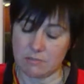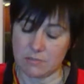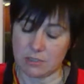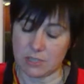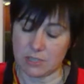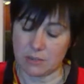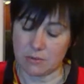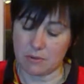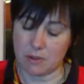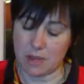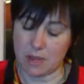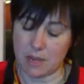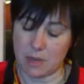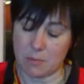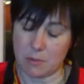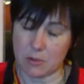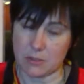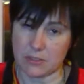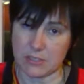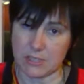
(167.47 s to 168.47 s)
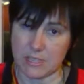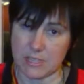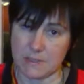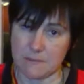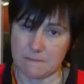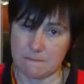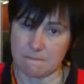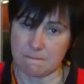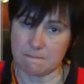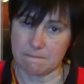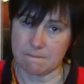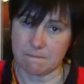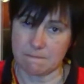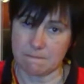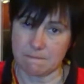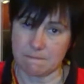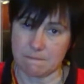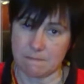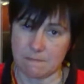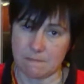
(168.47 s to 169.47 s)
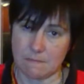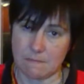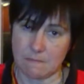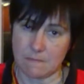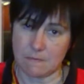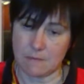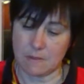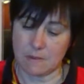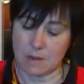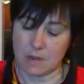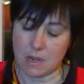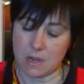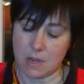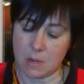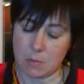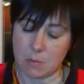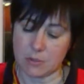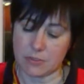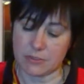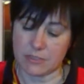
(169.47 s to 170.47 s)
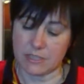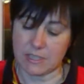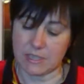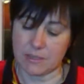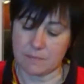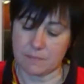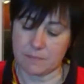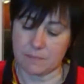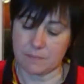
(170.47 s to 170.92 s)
So I am Ozzy, I am Ozzy,